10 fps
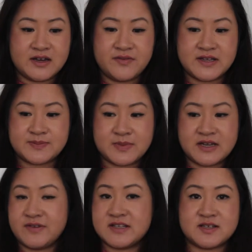Nothing
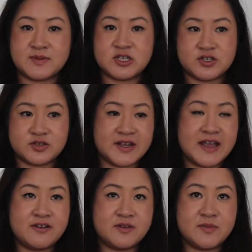suspicious on the
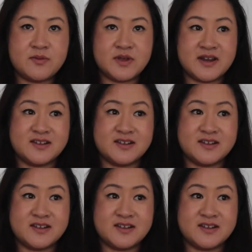account at the moment.